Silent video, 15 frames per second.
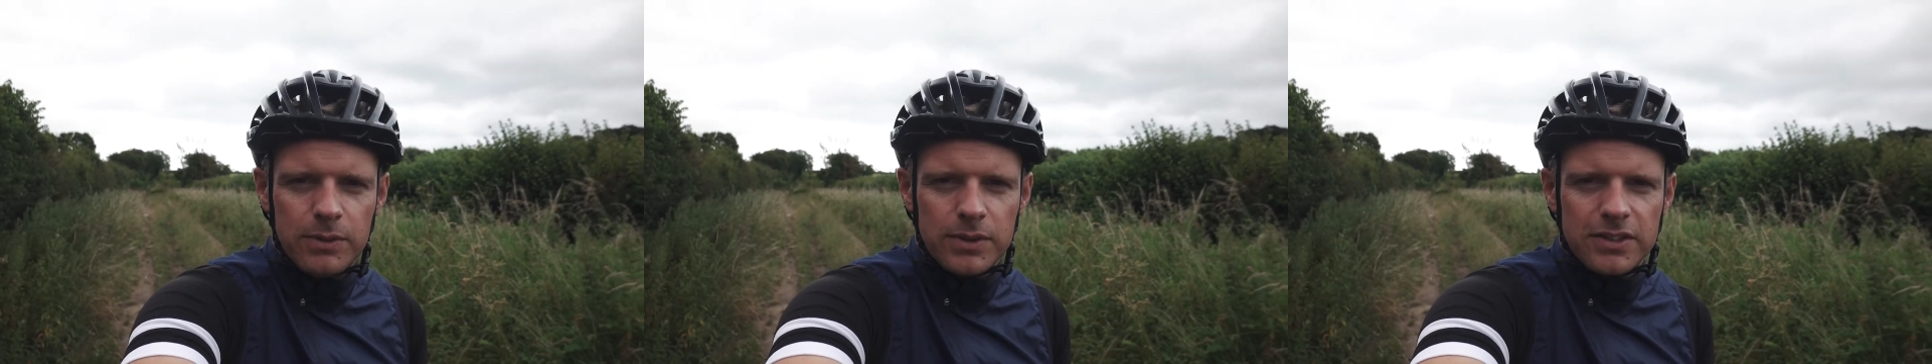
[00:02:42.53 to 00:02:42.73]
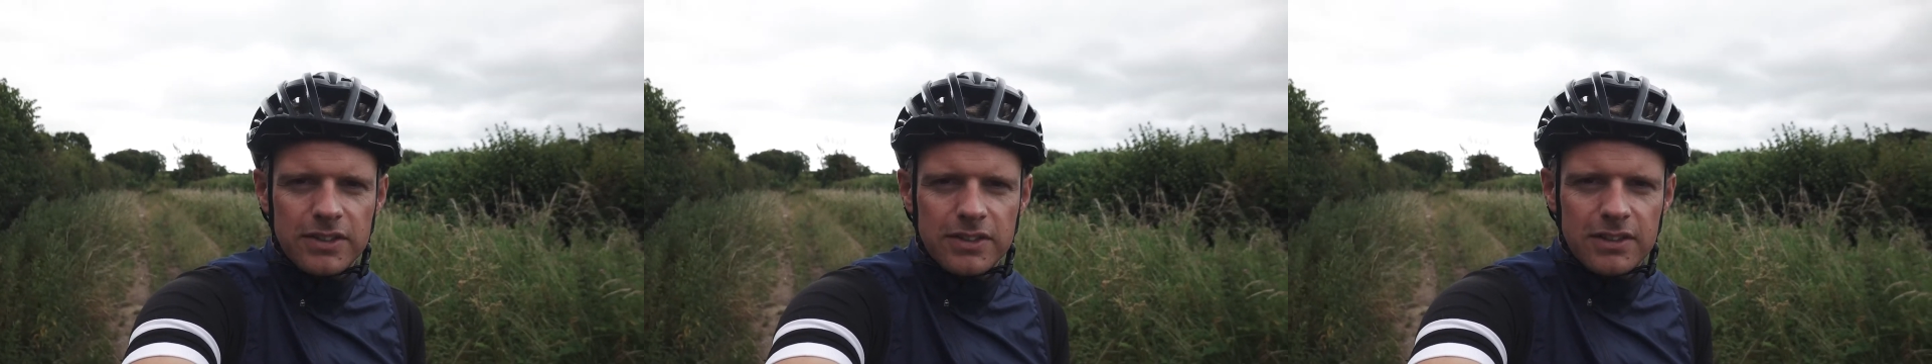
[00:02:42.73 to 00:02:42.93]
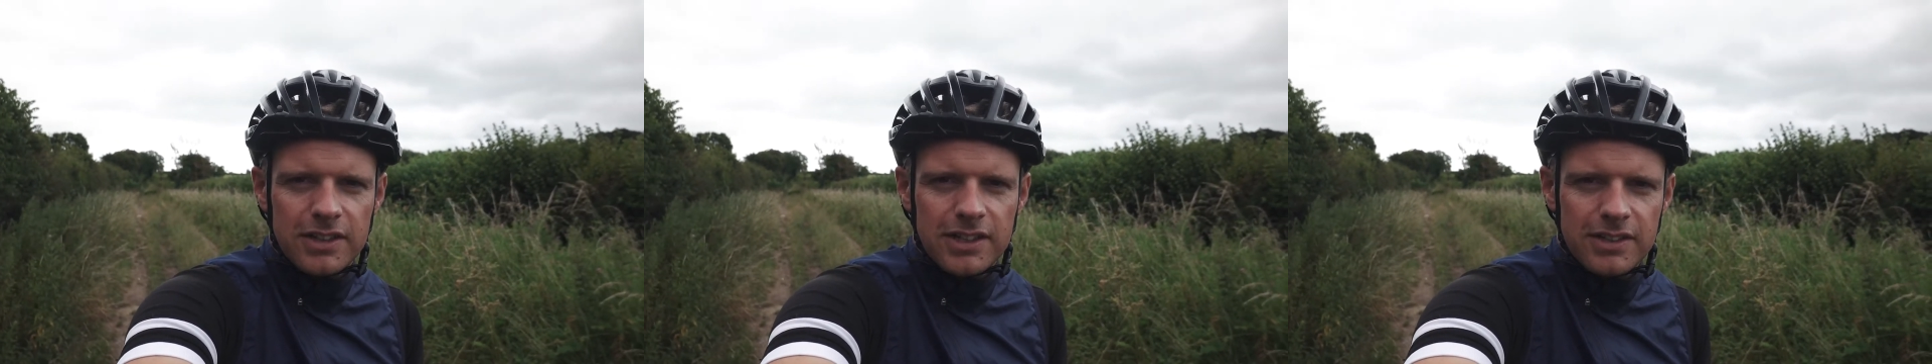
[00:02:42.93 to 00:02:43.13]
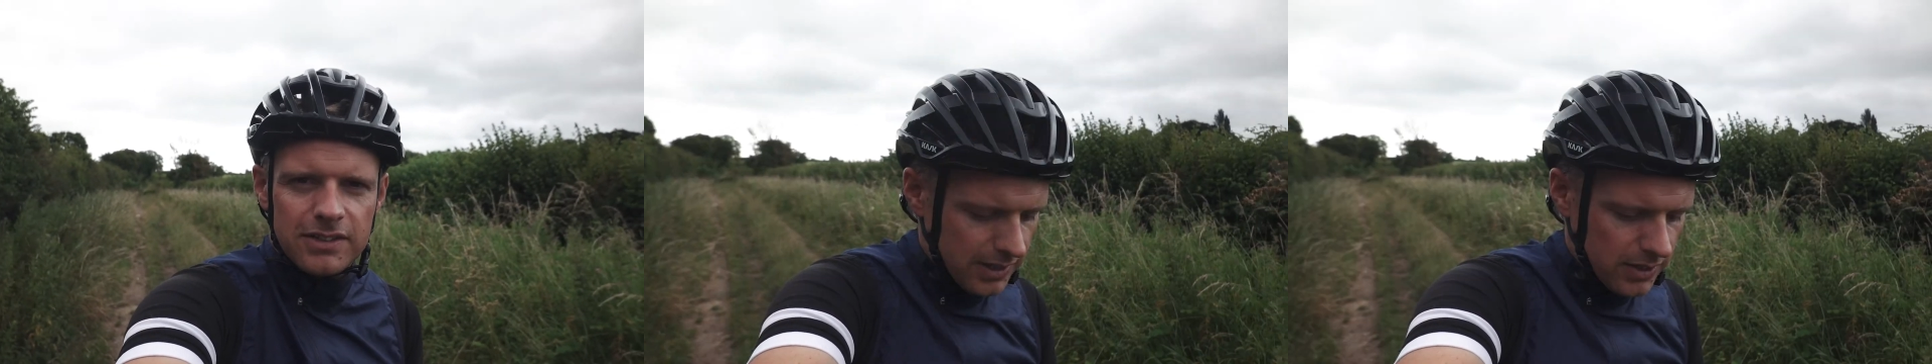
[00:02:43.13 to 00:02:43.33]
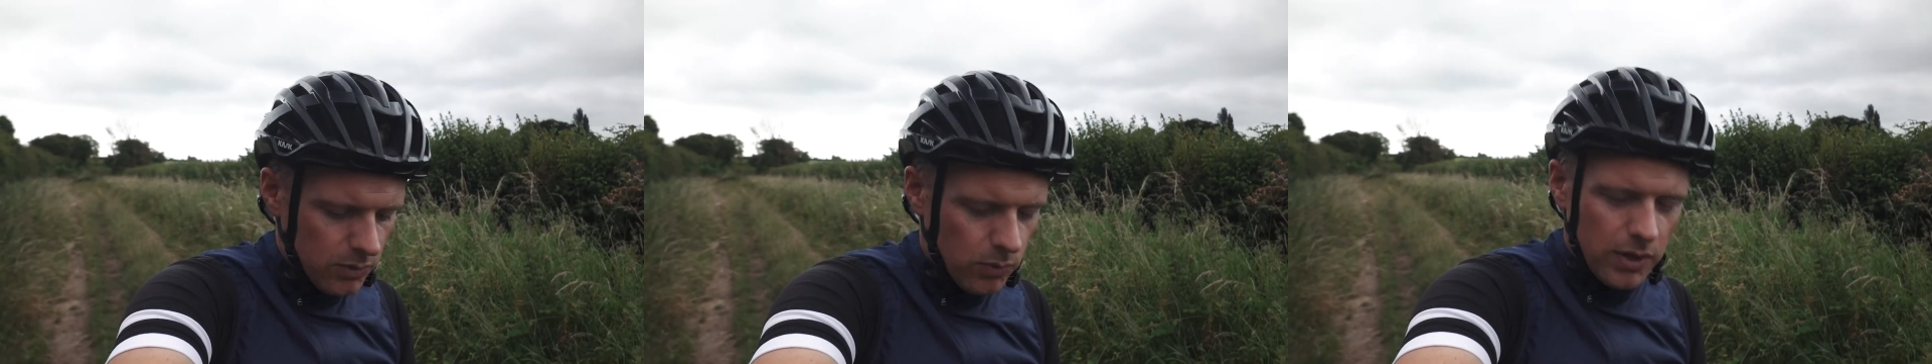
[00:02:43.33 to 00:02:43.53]
which is nice.
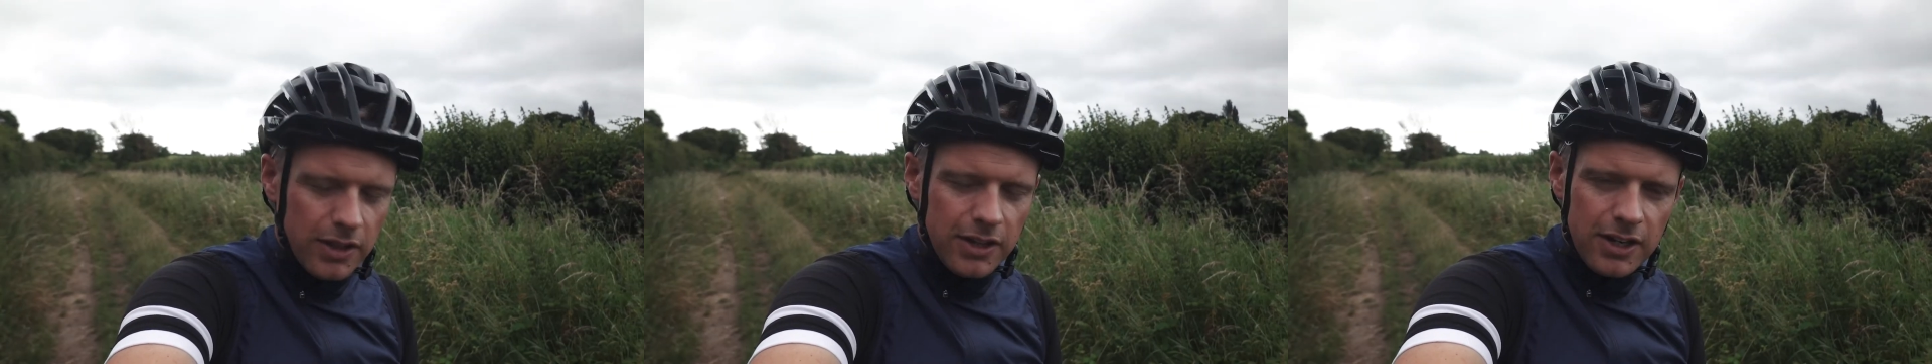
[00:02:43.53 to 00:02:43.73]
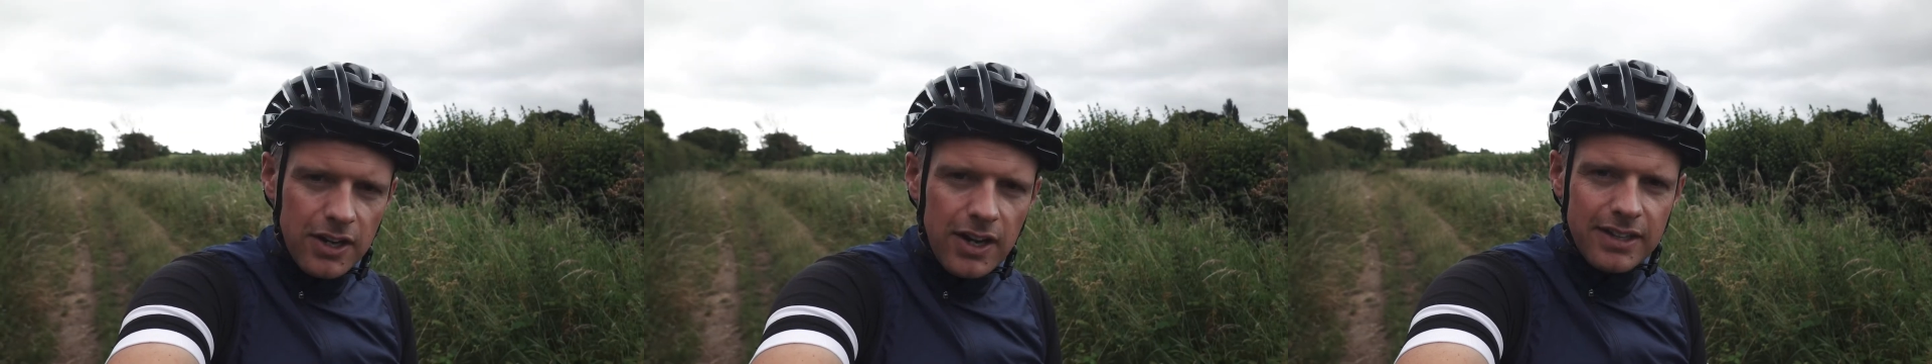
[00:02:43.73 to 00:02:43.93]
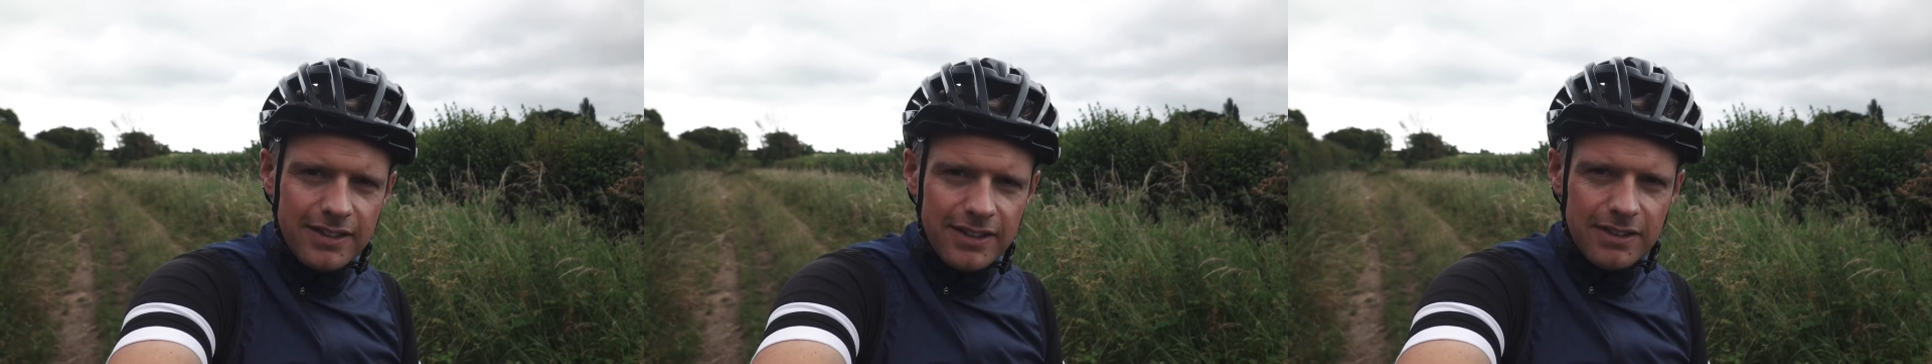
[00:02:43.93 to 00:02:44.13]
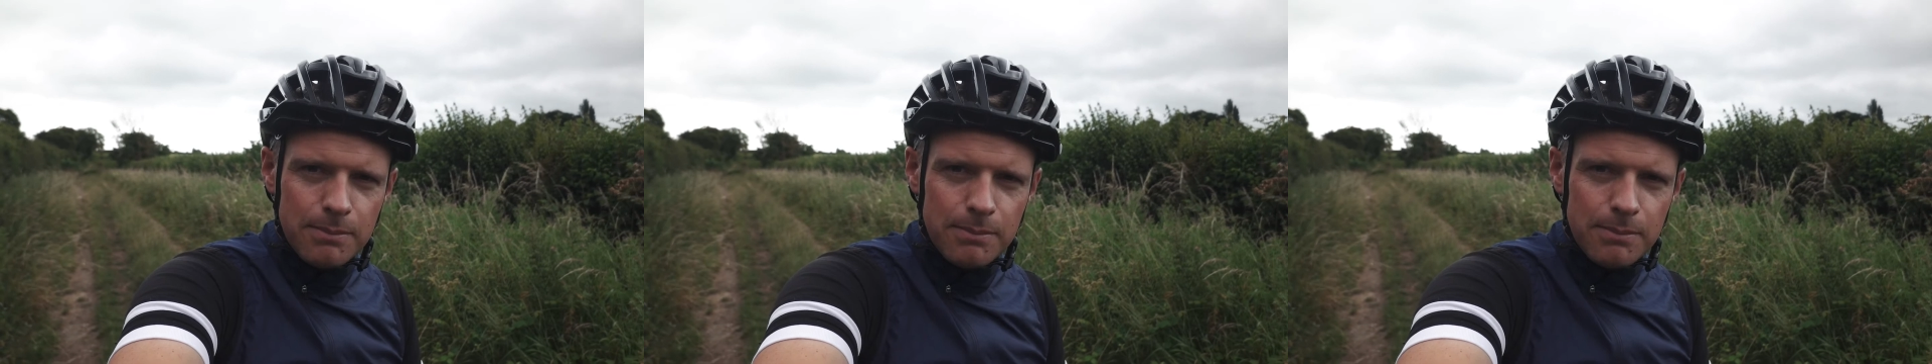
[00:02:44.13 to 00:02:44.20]
One of the nice things